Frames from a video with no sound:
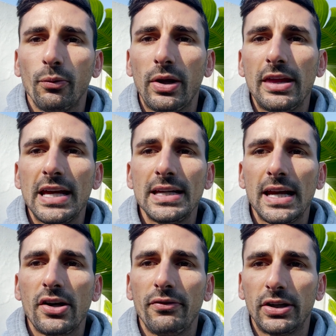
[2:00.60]
We then
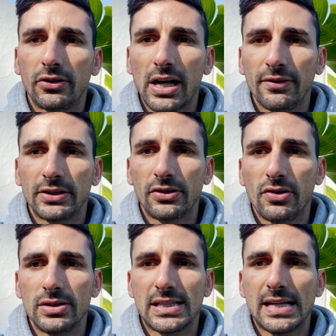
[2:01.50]
head over to Grafton
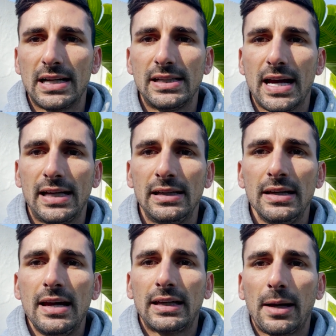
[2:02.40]
on Sunday.
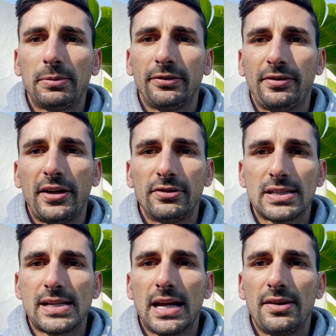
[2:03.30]
A couple of
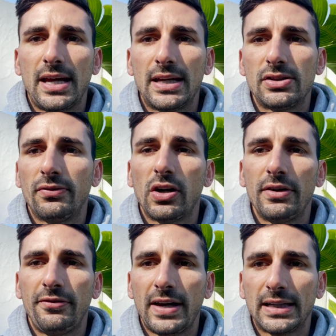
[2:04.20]
favourites down there, Divine
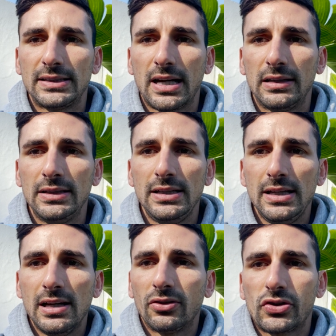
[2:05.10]
Factor.
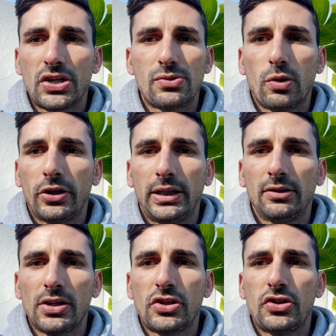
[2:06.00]
Look, she's working
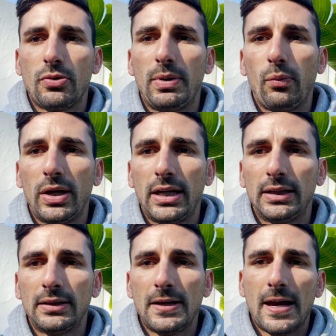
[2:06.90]
like she should be winning.